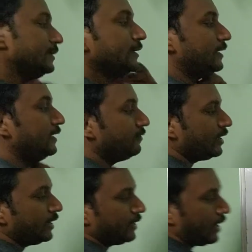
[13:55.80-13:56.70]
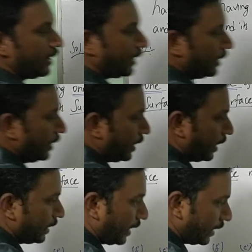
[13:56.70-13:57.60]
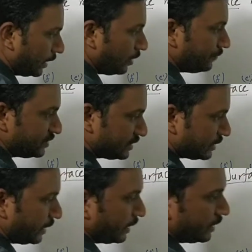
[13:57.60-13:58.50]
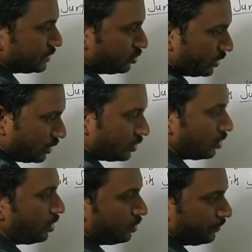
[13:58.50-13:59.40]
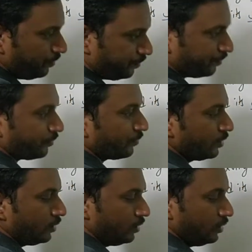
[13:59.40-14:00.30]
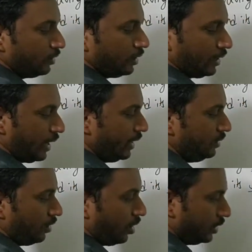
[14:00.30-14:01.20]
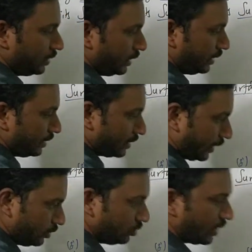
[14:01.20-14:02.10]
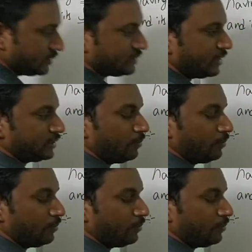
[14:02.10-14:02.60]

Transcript: Even at an angle of 60 degrees, you can draw a line on that. Try to construct the